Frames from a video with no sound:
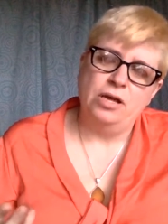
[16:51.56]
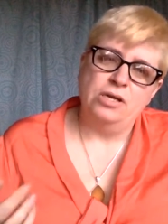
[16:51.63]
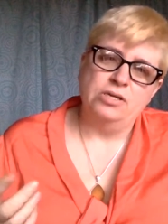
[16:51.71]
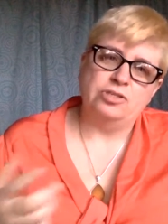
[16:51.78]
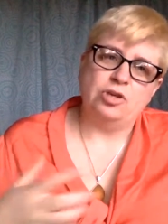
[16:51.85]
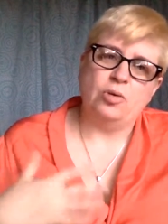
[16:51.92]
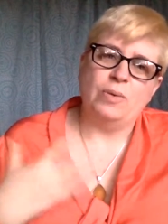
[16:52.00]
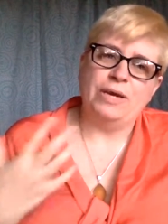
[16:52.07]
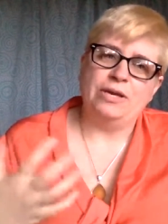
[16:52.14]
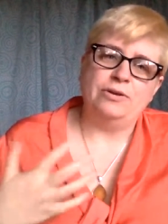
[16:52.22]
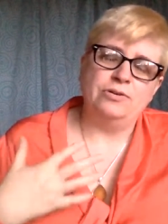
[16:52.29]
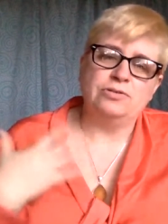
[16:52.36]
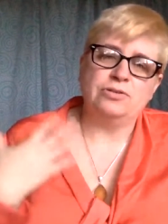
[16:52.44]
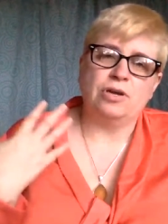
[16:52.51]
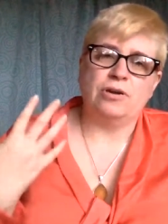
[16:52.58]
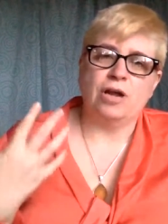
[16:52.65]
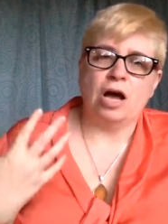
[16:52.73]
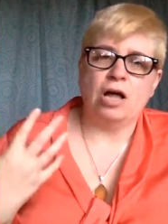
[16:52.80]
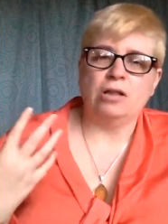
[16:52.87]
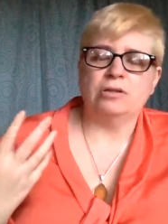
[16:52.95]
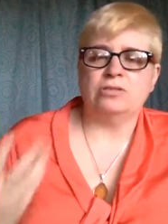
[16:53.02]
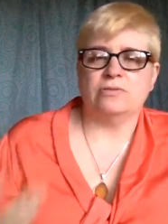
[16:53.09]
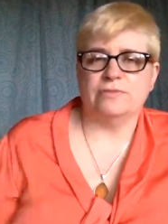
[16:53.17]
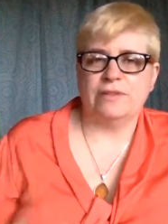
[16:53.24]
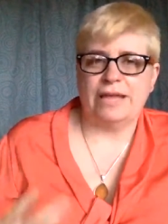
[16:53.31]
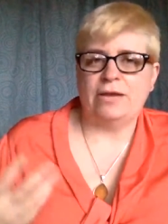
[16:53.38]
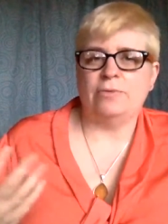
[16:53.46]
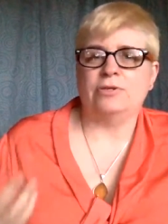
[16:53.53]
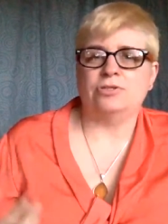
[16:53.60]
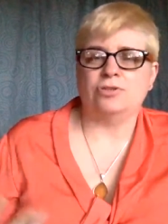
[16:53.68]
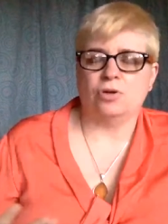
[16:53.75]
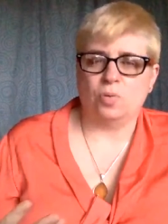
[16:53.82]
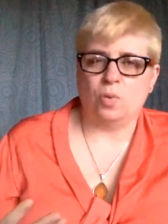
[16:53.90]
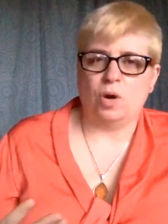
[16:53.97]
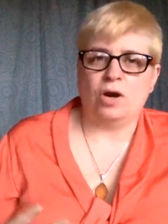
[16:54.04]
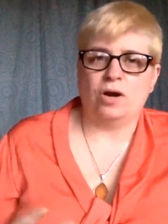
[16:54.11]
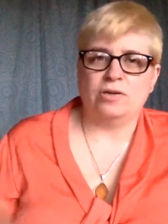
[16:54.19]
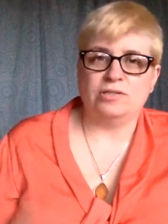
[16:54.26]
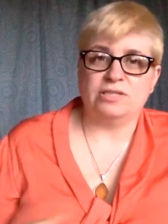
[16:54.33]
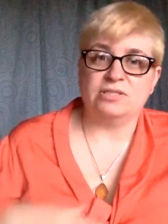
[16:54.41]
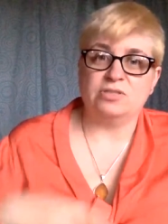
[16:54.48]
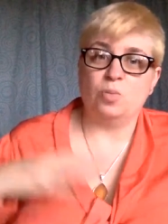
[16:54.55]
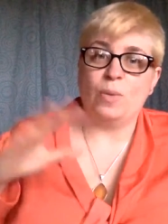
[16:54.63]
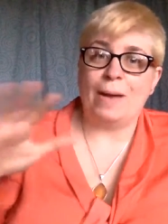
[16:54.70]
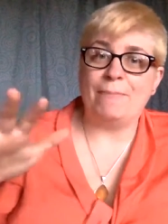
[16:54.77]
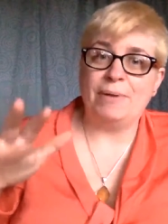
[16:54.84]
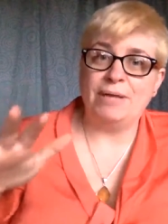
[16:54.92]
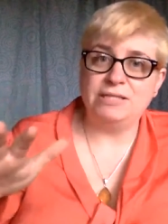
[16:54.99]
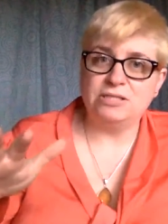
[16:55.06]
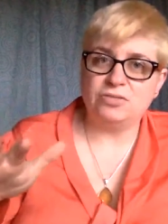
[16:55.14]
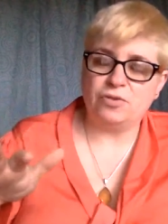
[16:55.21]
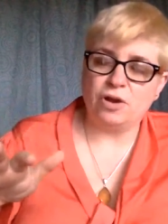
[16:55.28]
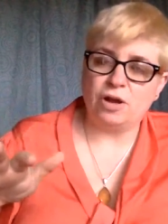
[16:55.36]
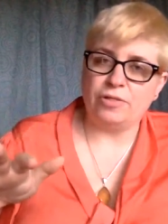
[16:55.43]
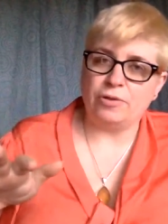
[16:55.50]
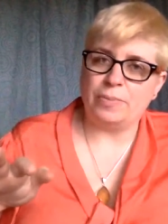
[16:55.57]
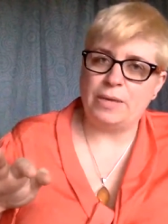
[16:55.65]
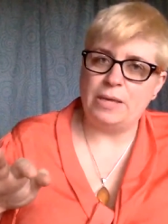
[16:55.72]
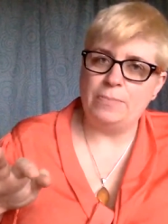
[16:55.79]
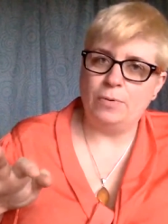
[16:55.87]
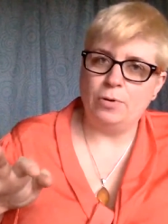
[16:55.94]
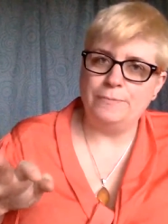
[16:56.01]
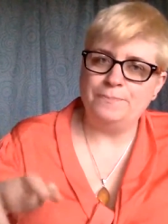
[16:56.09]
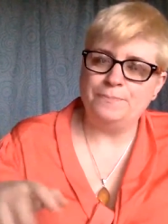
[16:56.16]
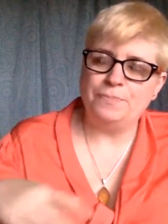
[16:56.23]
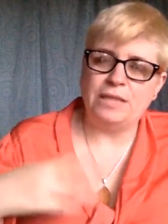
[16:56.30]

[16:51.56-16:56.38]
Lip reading: So we use our knowledge of language or words as weapons for other people.